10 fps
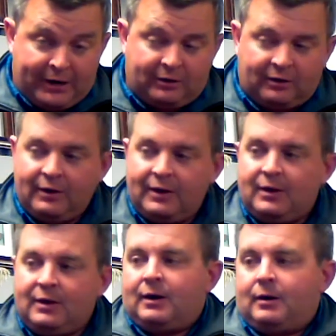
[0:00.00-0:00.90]
a minor,
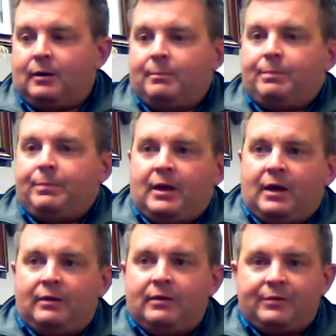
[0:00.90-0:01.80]
and
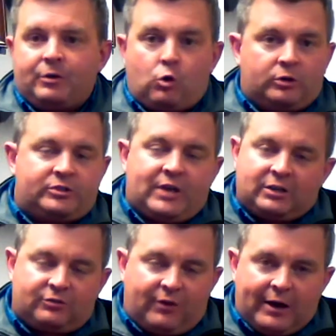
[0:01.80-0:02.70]
the court's
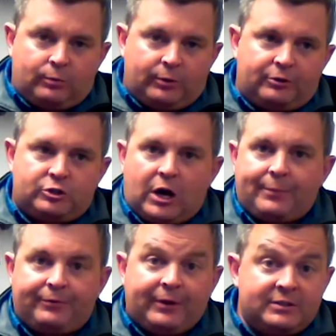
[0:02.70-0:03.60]
satisfied with the
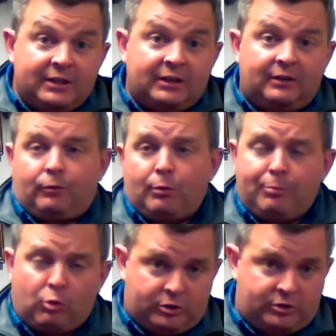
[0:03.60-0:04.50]
job that they did and the
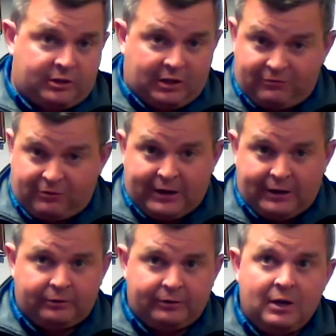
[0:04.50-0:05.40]
reports that they
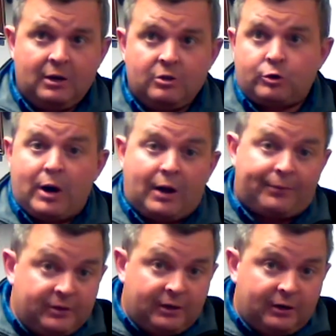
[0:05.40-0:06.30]
filed
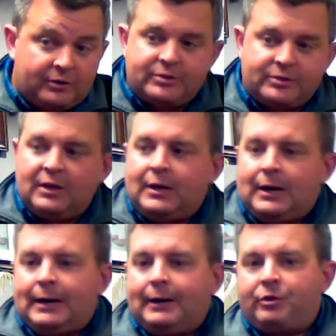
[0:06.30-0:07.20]
throughout the years,
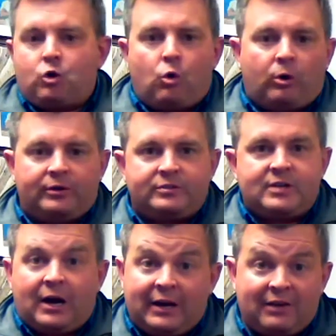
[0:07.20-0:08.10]
the court
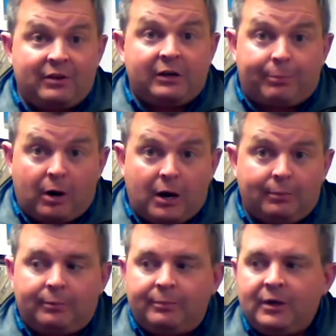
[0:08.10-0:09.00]
is not going to have any
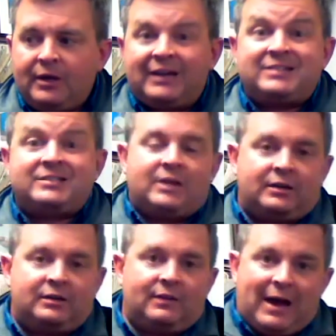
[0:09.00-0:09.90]
problem
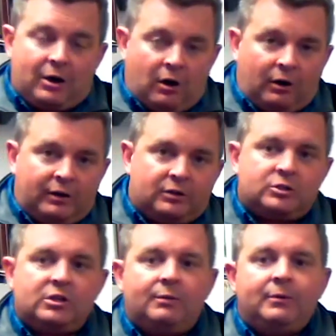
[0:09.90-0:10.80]
extending that
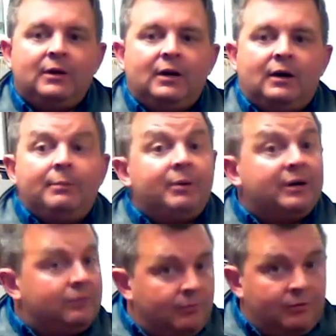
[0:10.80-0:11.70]
guardianship.
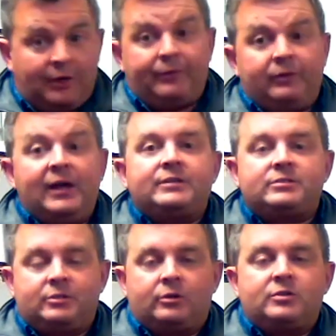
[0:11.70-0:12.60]
But
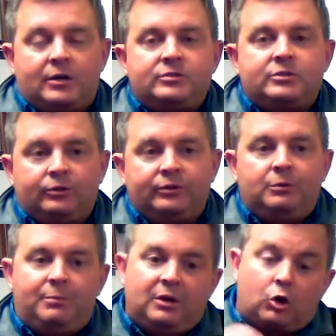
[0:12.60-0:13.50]
nonetheless, there does still
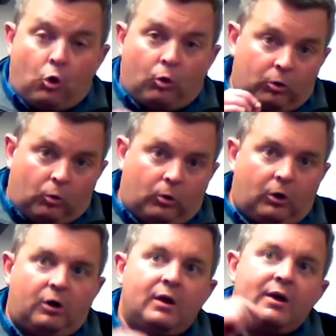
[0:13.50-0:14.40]
need to be a court
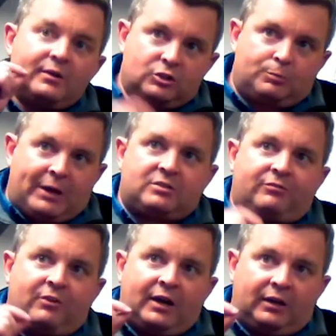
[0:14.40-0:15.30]
order
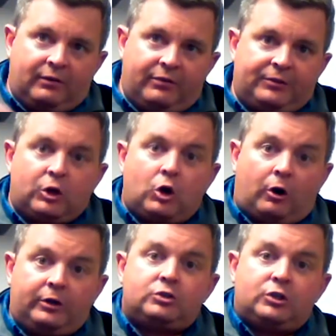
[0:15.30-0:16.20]
specifying that the
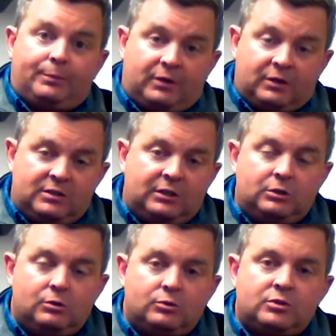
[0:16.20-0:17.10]
guardianship
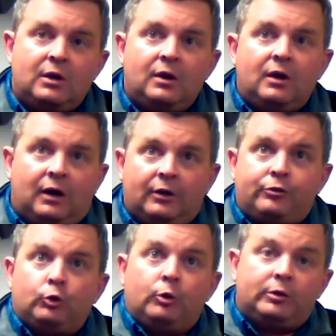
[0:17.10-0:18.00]
continues
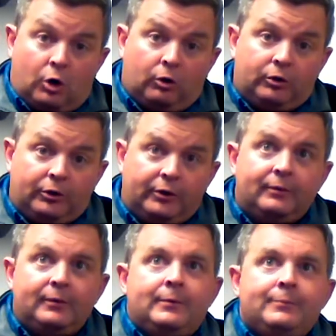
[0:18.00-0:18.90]
through
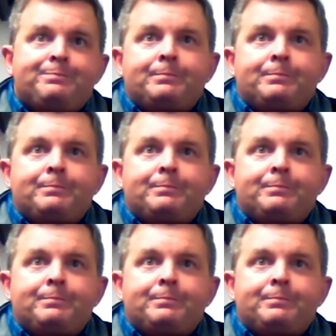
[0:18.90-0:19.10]
adulthood.